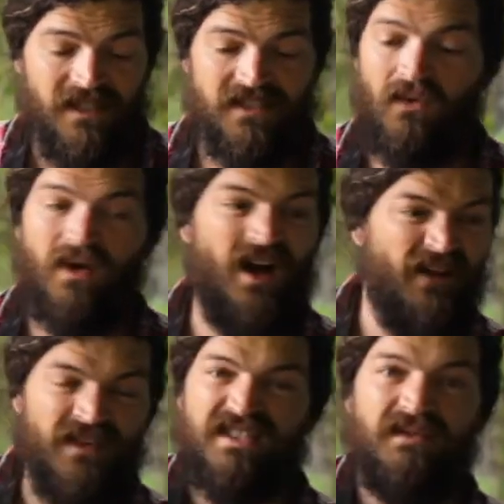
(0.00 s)
So
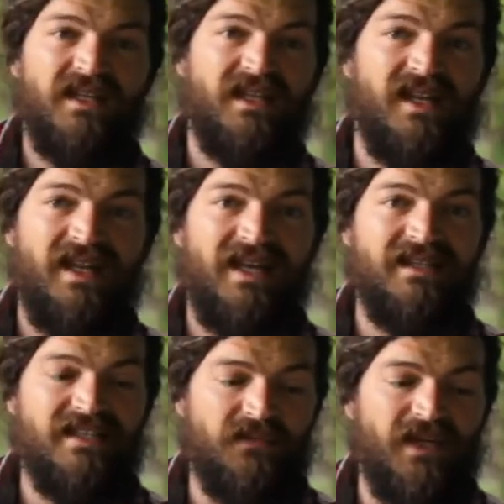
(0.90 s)
obviously with anything like
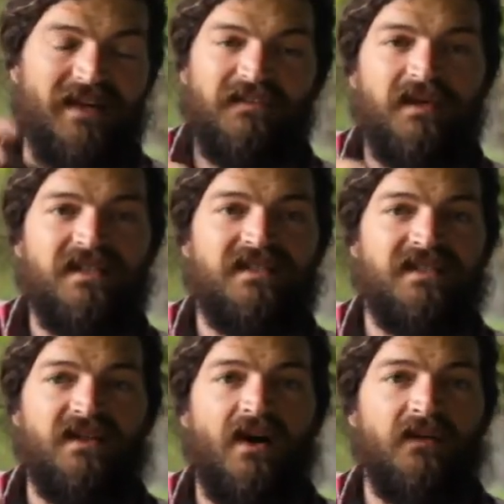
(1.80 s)
this, we're gonna have to put this in
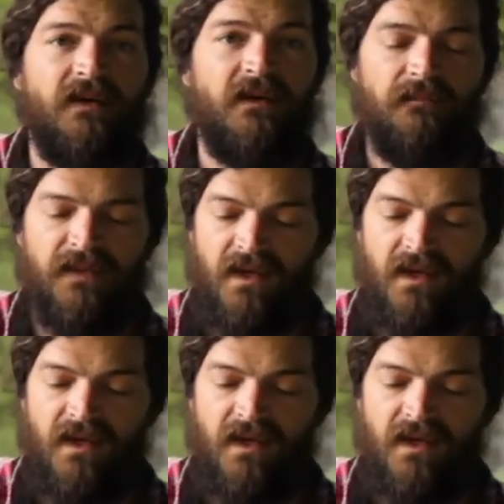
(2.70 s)
a dark room.